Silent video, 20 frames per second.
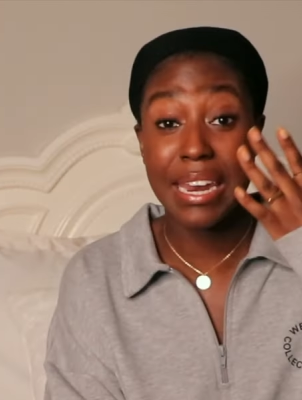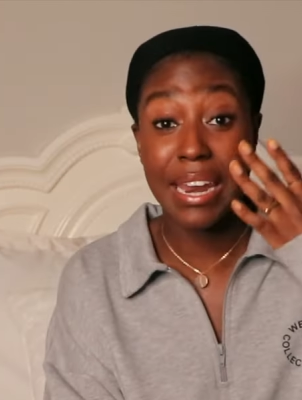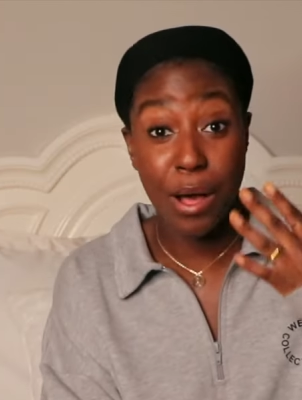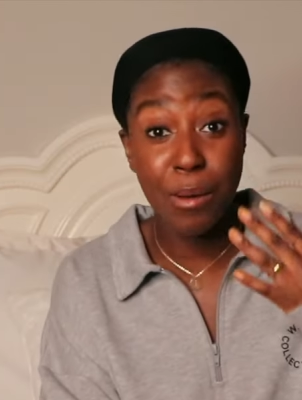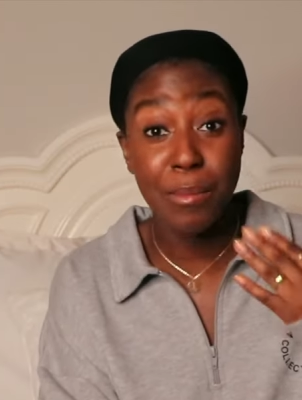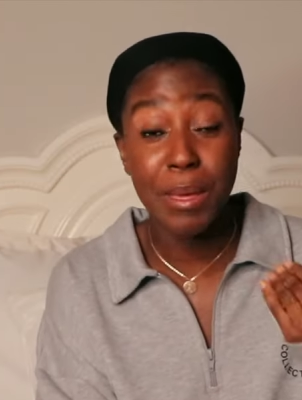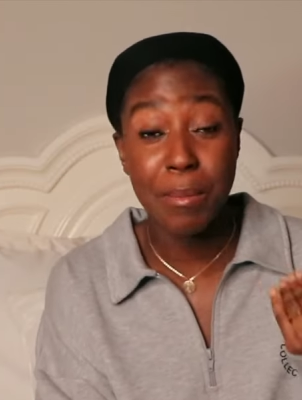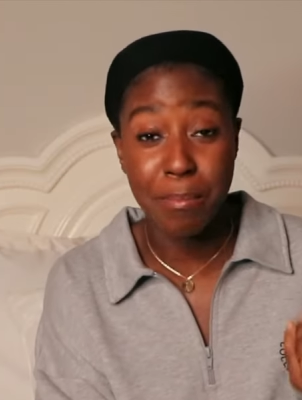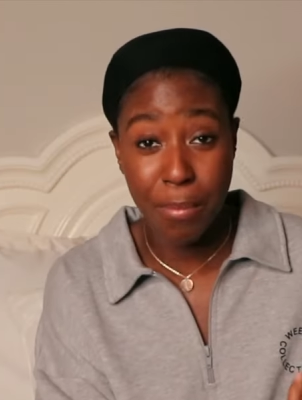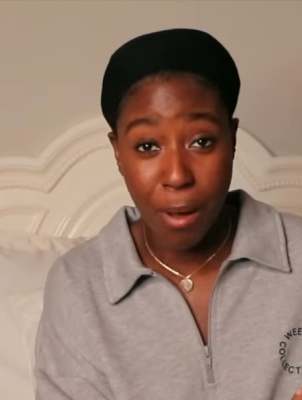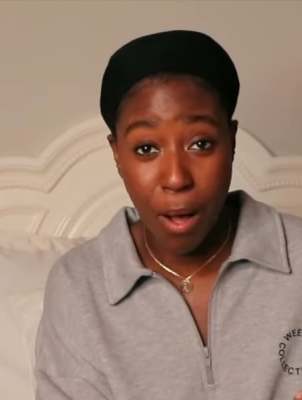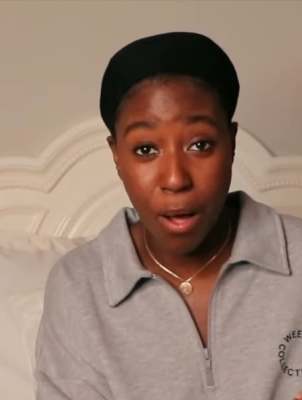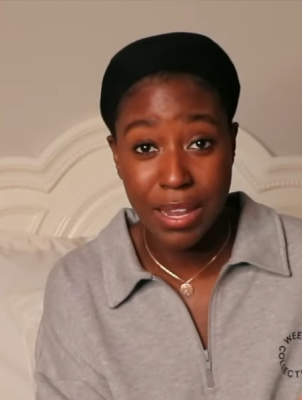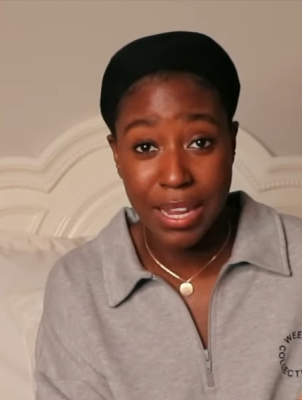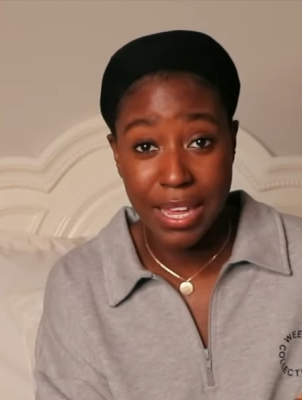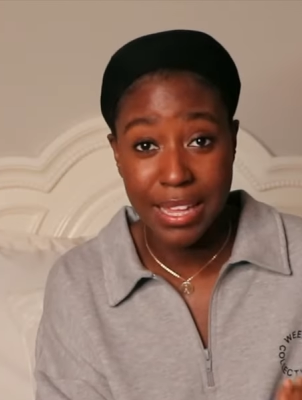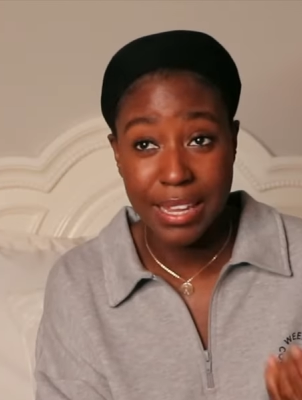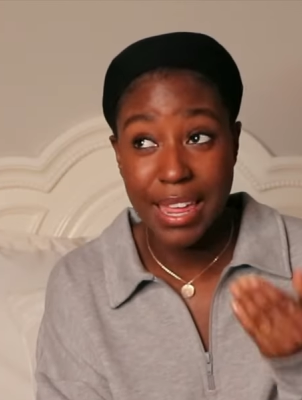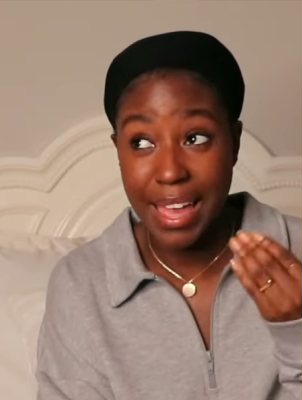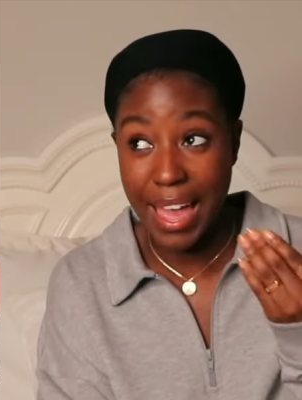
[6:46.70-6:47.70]
And I'll be
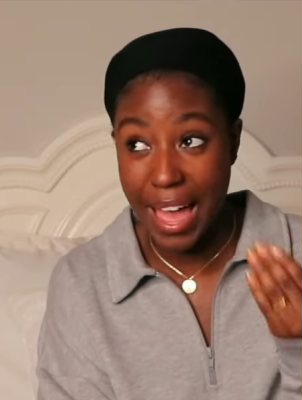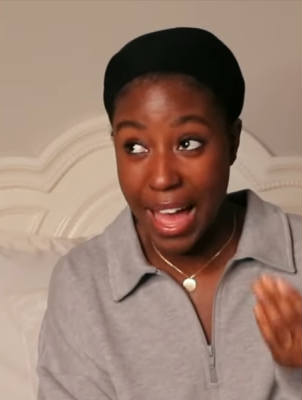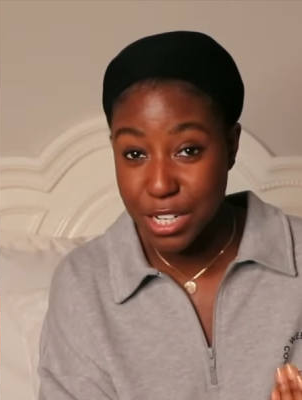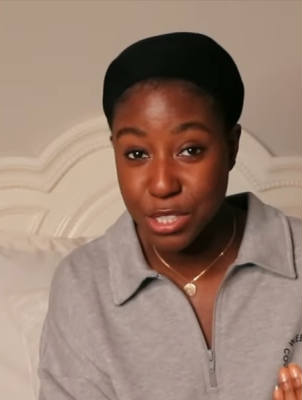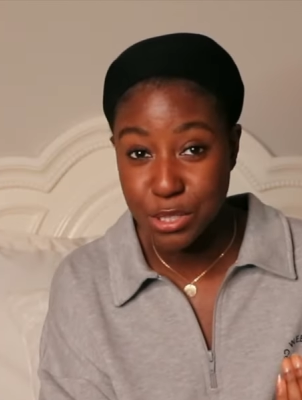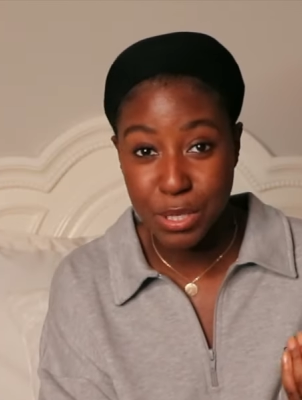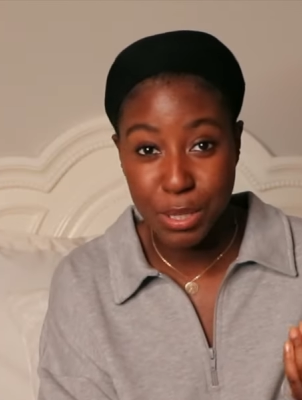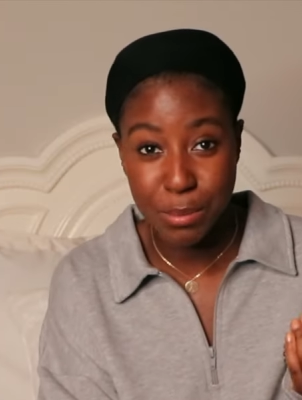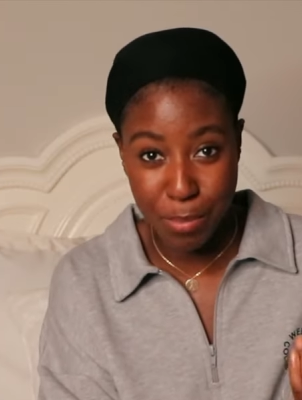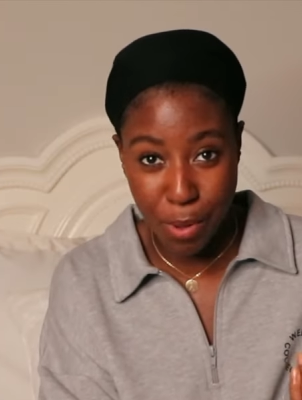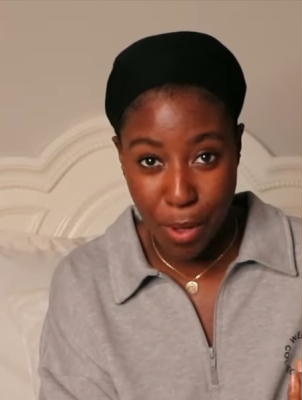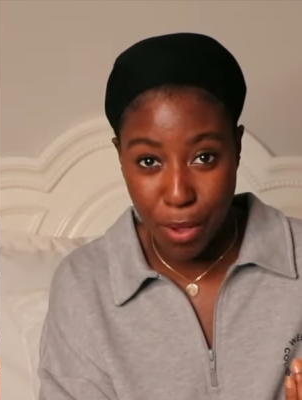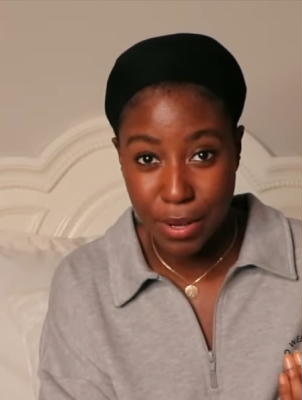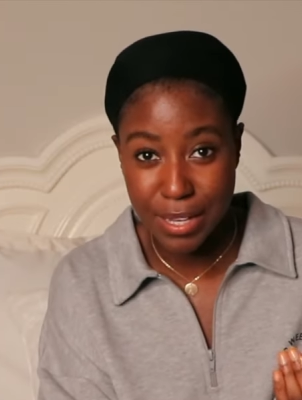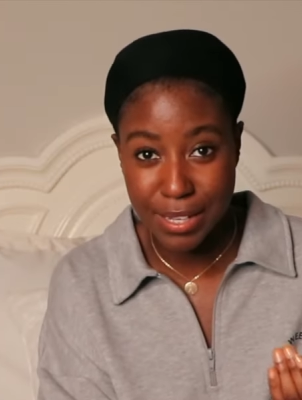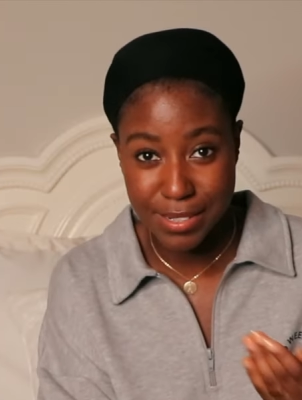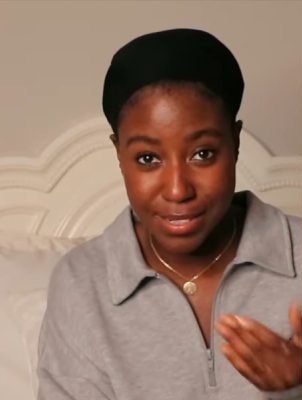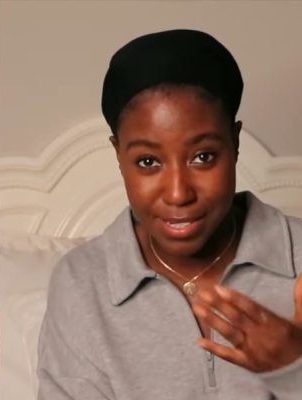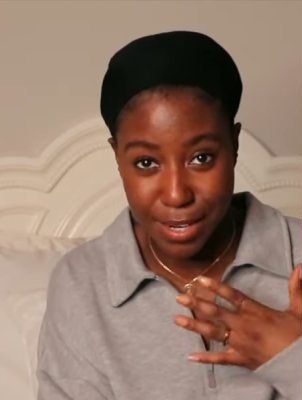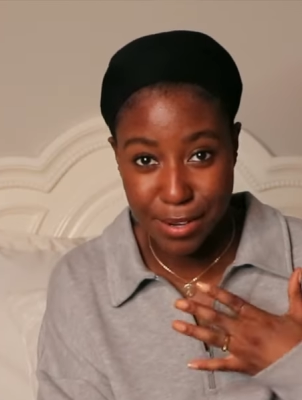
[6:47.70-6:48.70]
bawling, like actually
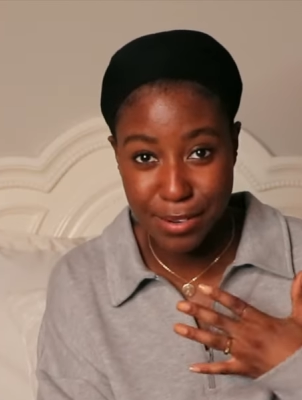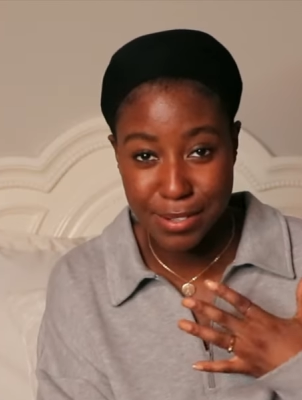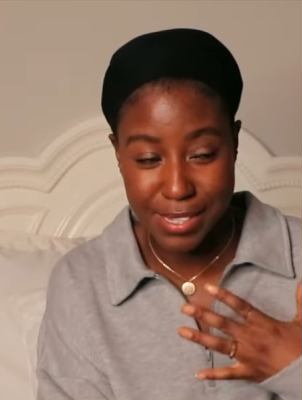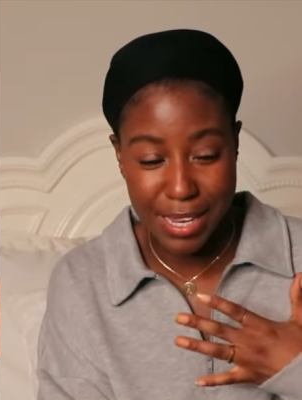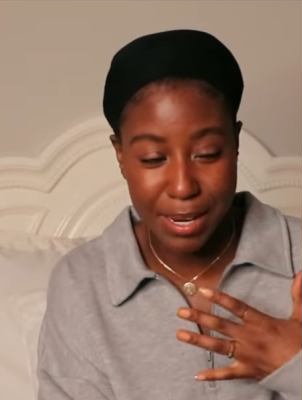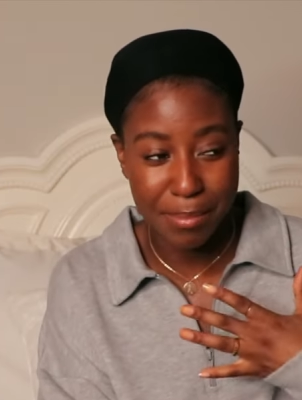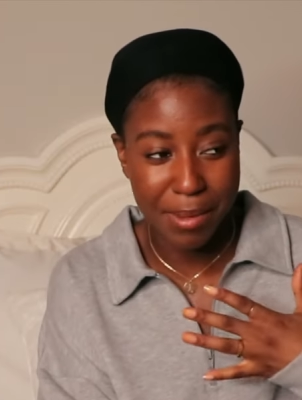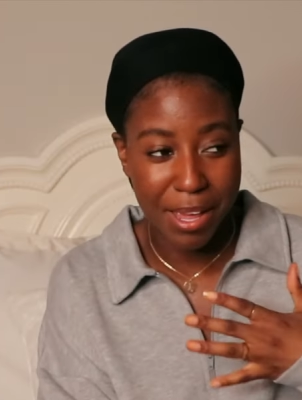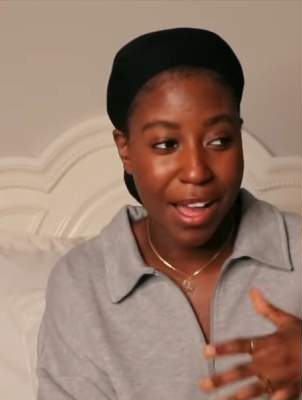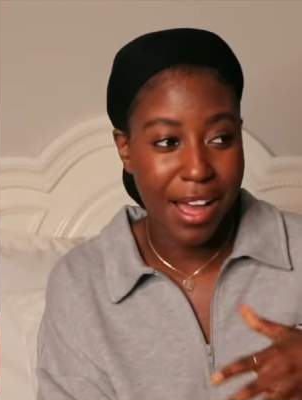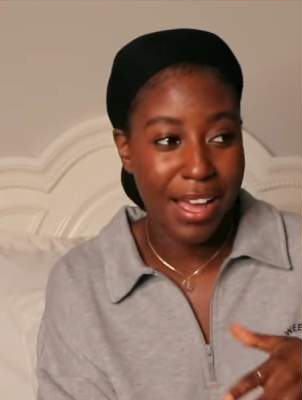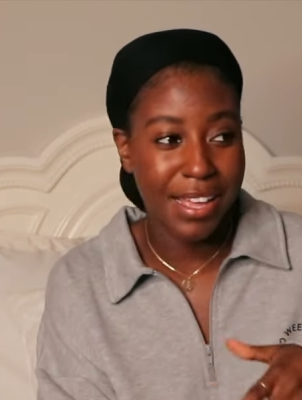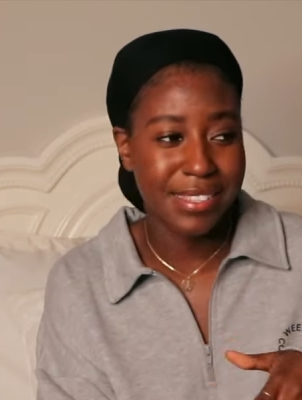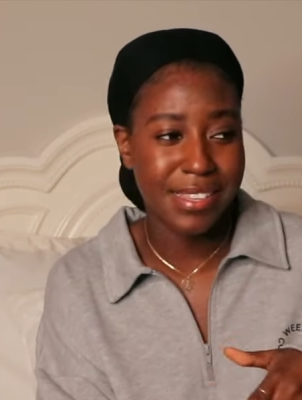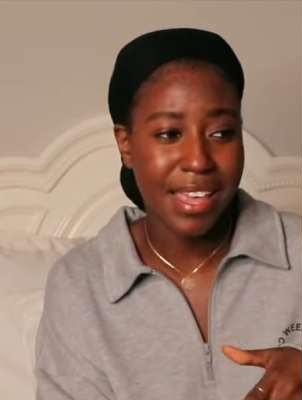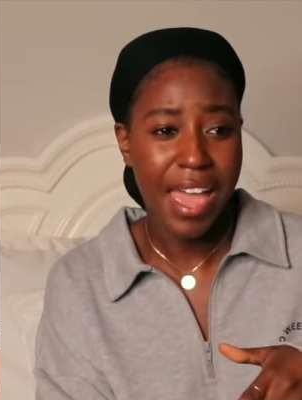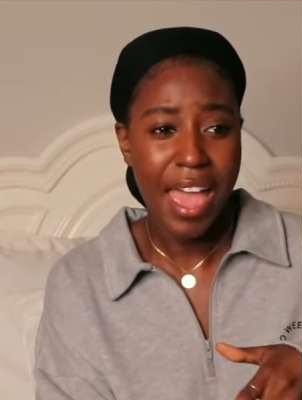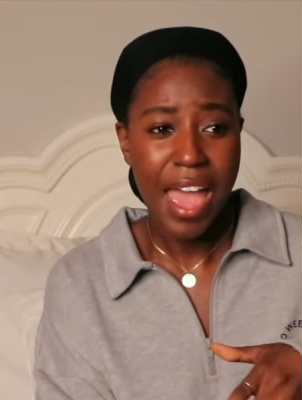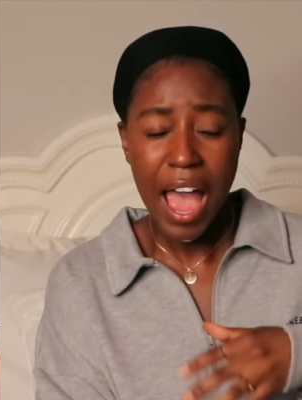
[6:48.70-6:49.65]
bawling tears out of my eyes.